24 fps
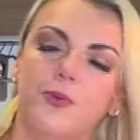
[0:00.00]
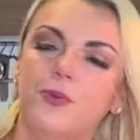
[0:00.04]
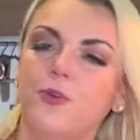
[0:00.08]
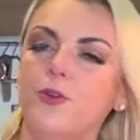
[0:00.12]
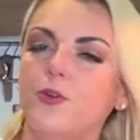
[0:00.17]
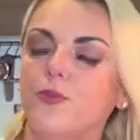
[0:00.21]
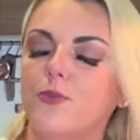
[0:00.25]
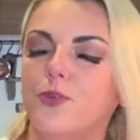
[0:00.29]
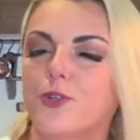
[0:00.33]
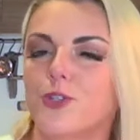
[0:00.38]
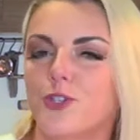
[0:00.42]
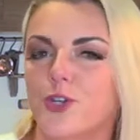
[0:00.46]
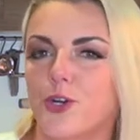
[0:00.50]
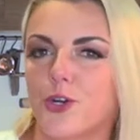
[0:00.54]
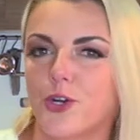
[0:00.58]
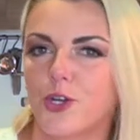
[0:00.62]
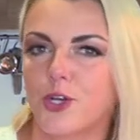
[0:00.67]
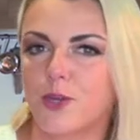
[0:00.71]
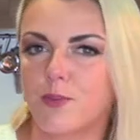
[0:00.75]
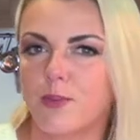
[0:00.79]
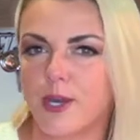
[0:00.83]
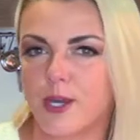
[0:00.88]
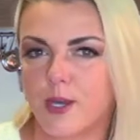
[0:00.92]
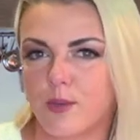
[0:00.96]
beautiful
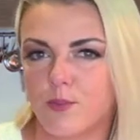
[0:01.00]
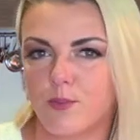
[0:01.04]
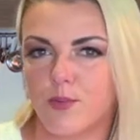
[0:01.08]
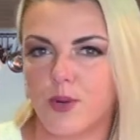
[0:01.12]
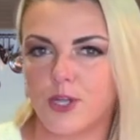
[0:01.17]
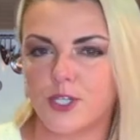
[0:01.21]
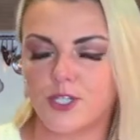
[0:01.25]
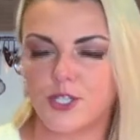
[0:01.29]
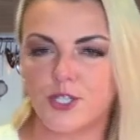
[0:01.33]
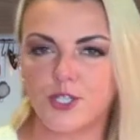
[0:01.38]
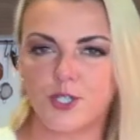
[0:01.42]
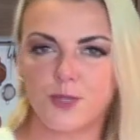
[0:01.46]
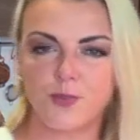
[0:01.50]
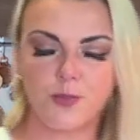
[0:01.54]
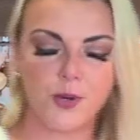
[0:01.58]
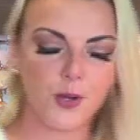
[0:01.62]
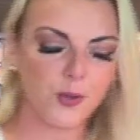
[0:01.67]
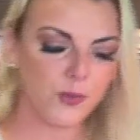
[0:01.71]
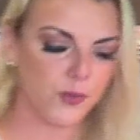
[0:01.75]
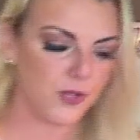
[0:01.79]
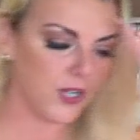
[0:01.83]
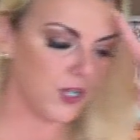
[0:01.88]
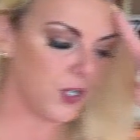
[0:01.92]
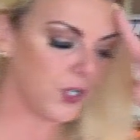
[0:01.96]
turkey bacon Brussels
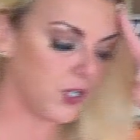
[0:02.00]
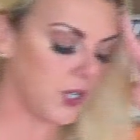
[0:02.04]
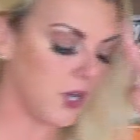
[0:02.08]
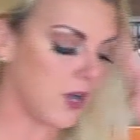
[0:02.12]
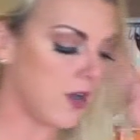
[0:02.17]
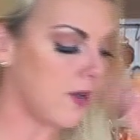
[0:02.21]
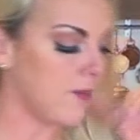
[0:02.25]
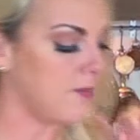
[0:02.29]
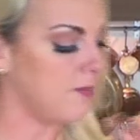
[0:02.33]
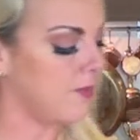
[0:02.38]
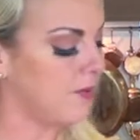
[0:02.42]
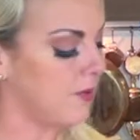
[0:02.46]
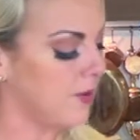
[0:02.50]
sprout dish up.